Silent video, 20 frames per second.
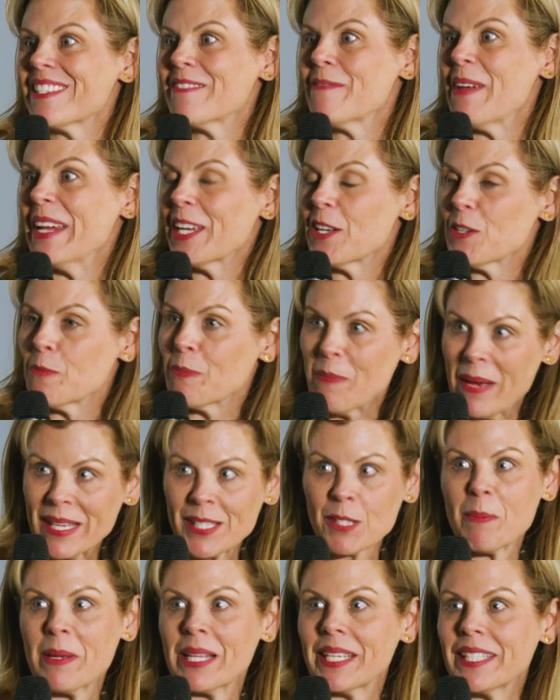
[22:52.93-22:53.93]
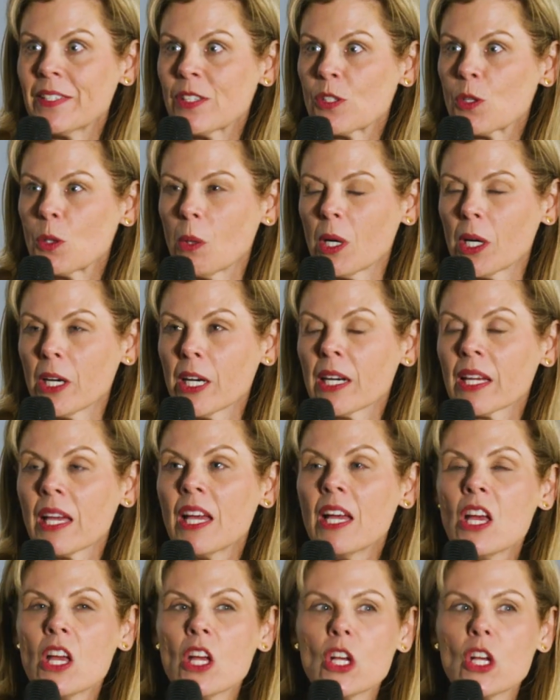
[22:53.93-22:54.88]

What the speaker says: and make it a best place to work.